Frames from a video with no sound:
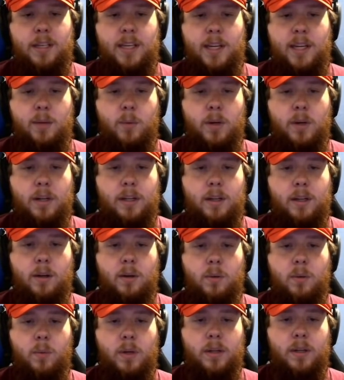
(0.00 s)
quick, we're
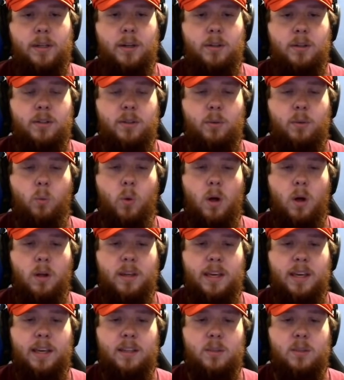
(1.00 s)
gonna go to wall
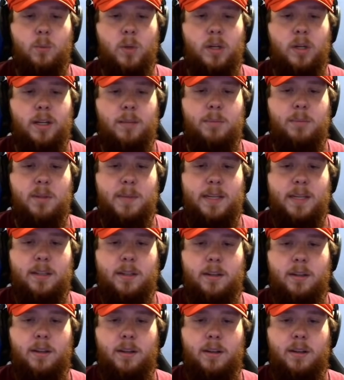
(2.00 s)
kicks weren't
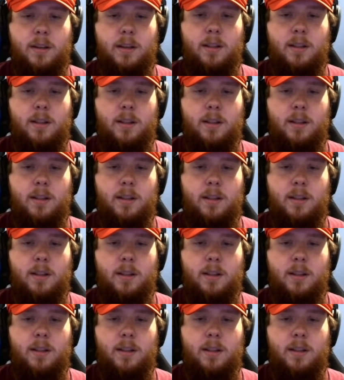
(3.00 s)
implemented.